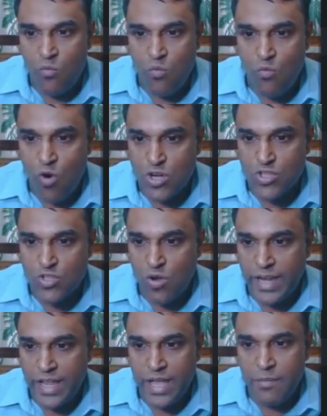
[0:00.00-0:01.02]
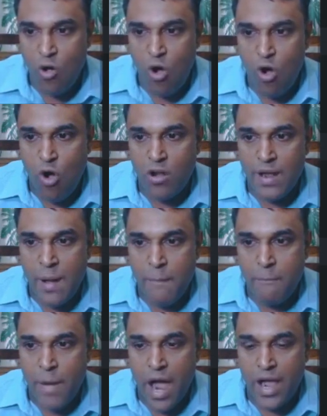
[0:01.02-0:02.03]
what's your name, or
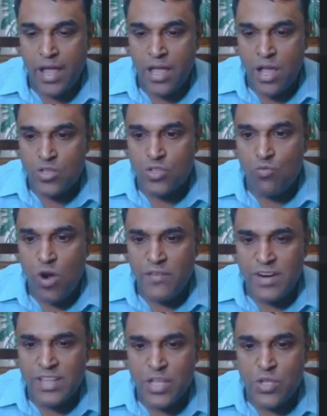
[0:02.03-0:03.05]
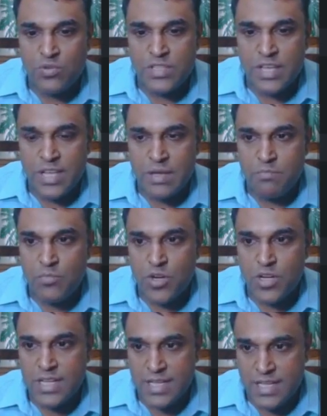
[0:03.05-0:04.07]
bye. So whatever the user
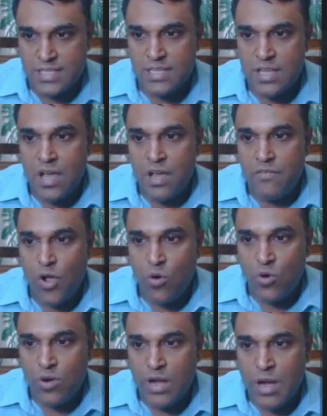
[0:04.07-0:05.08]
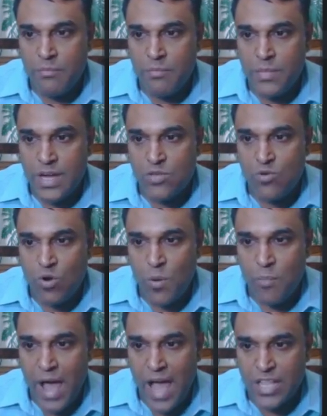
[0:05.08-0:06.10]
input is, we are going to come, it's going to
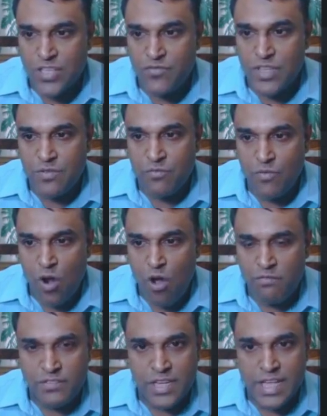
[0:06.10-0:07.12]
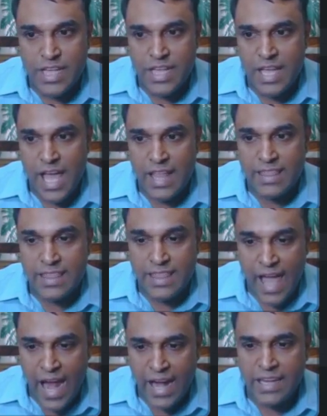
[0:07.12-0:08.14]
match with one of the key, and
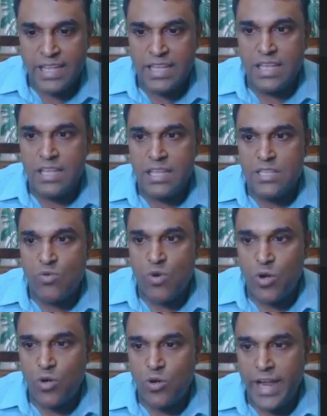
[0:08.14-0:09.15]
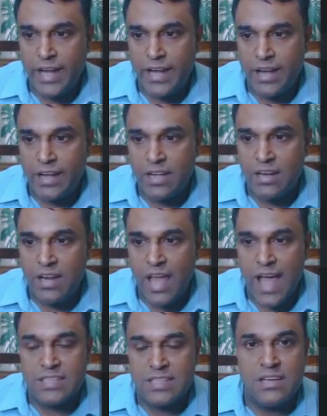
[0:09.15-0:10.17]
that key is going to get returned
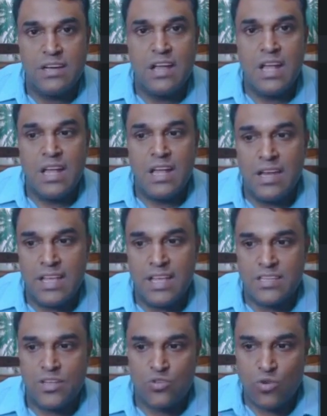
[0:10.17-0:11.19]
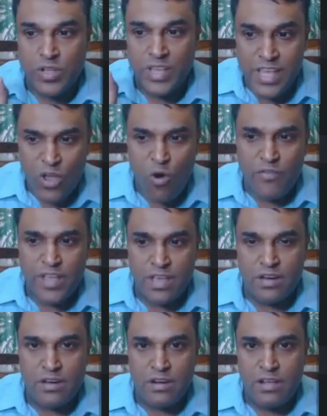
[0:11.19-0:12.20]
as a list. So key over
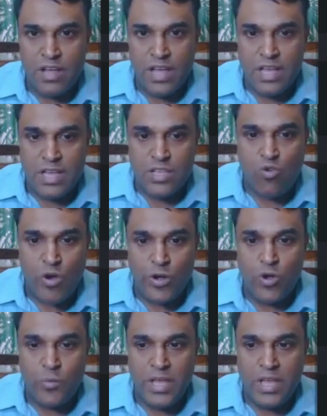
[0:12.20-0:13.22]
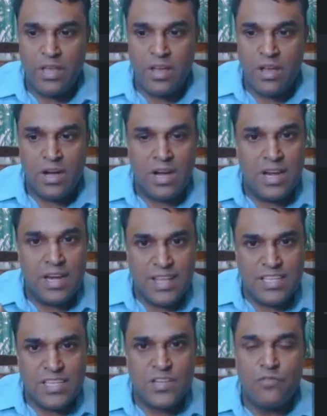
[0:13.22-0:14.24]
here is going to be a
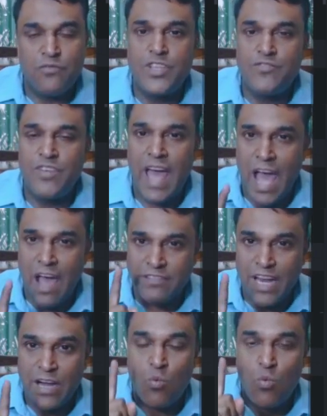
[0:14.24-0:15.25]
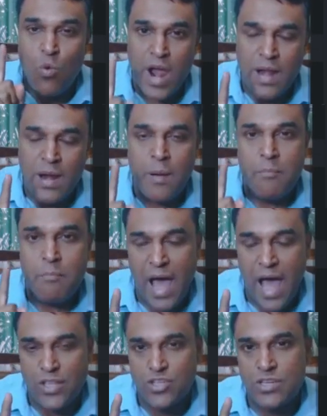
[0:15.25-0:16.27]
list which will have that one
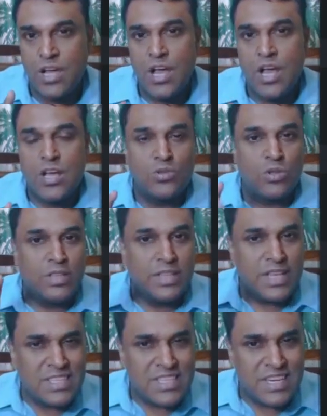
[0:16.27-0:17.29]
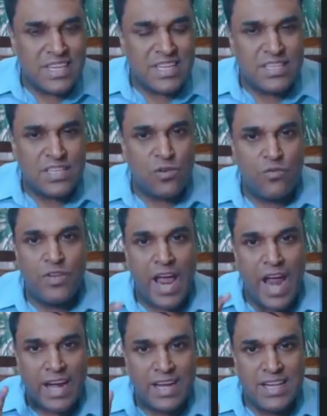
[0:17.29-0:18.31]
match. So this list will
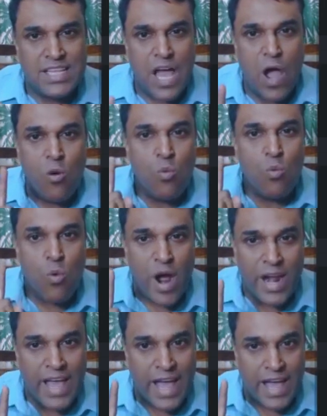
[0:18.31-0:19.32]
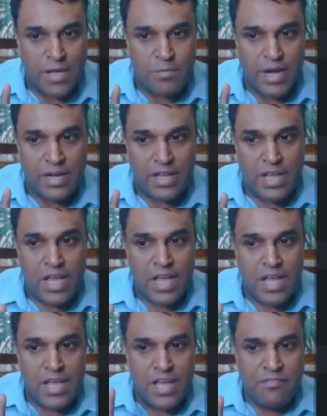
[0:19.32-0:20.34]
at least have one element.
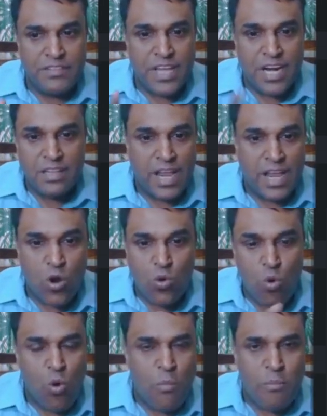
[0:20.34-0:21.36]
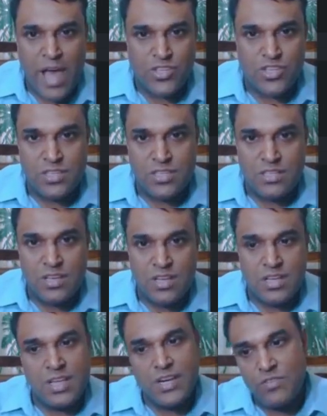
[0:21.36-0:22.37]
If there are no matches,
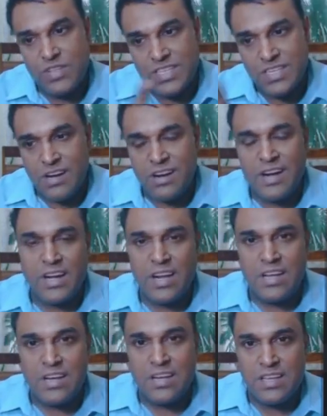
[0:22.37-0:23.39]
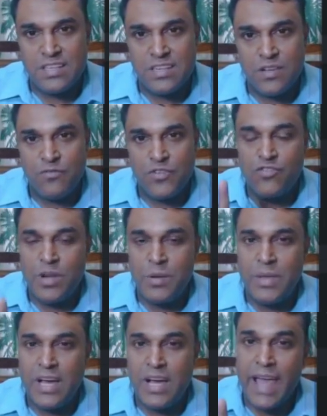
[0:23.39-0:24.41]
it will still return a list which will
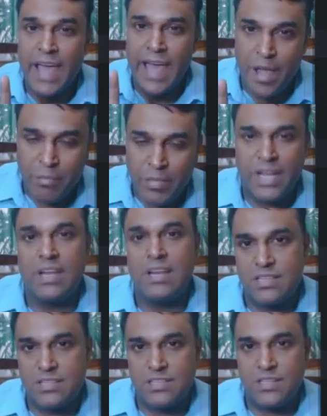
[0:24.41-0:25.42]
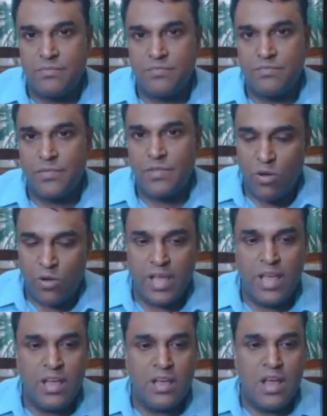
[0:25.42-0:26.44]
be an empty list.
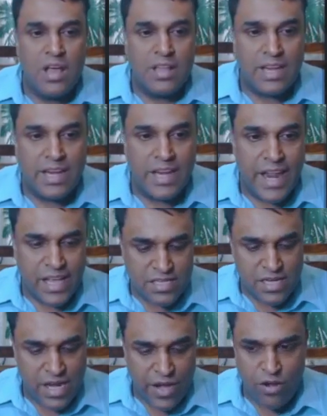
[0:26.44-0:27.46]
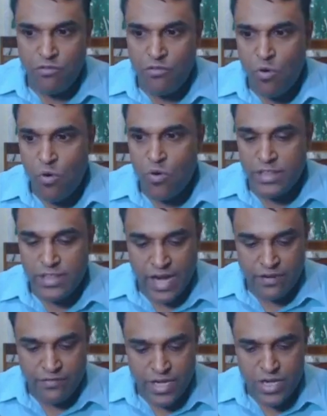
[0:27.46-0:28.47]
Okay, the next line of code
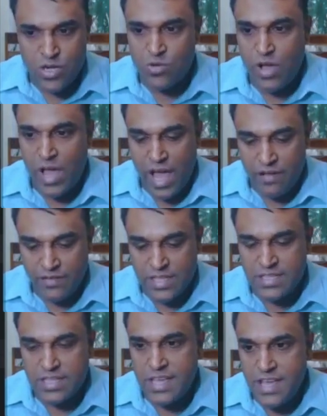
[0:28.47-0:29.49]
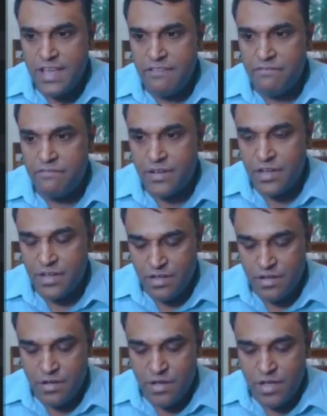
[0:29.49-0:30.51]
that we need to have is if
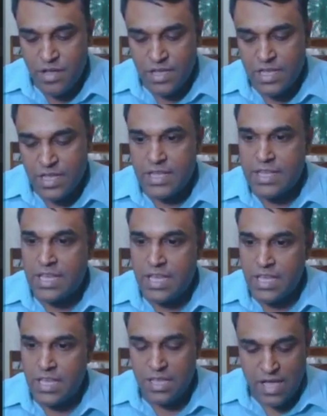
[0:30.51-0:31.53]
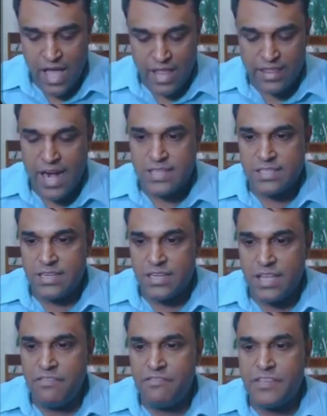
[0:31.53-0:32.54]
key, and that's it.
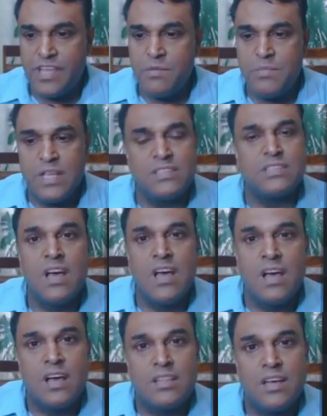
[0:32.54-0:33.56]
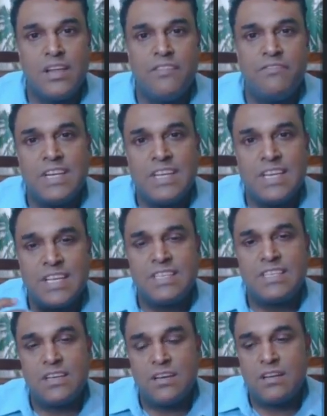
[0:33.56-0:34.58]
If key means that if the list